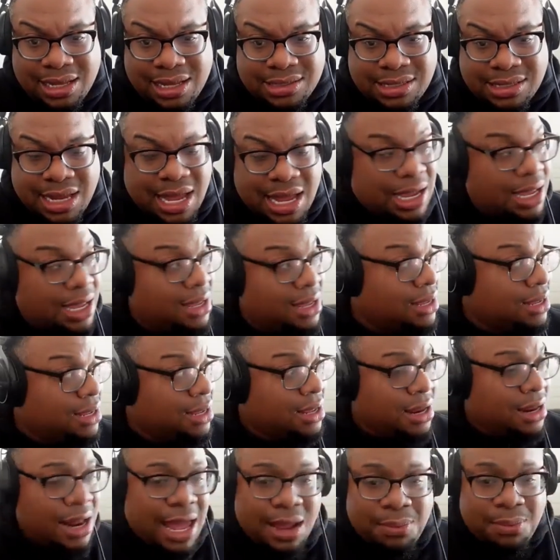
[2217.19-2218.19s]
Like,
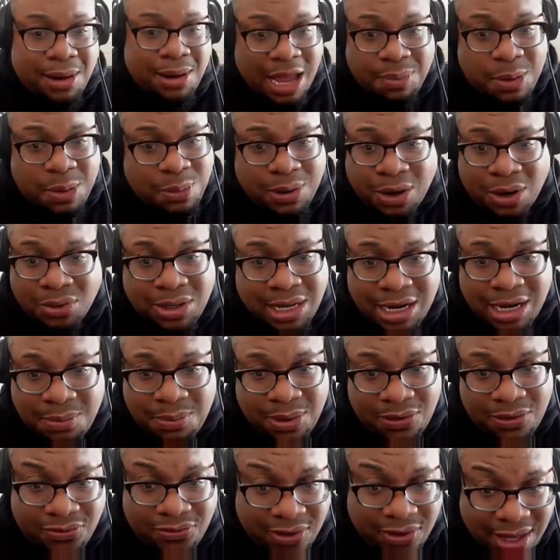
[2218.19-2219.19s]
like black people don't need to be
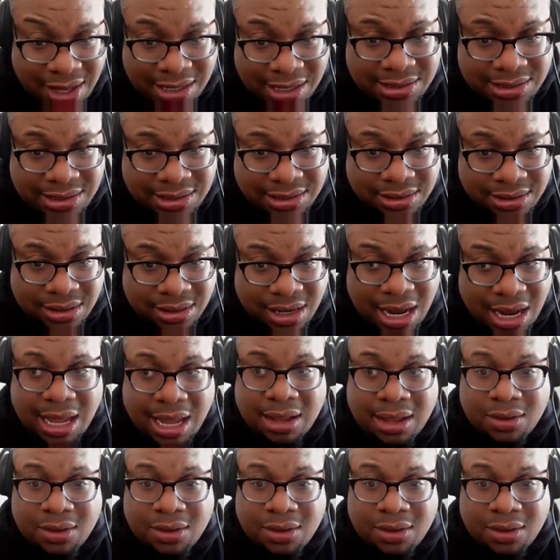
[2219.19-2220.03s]
fixed. Like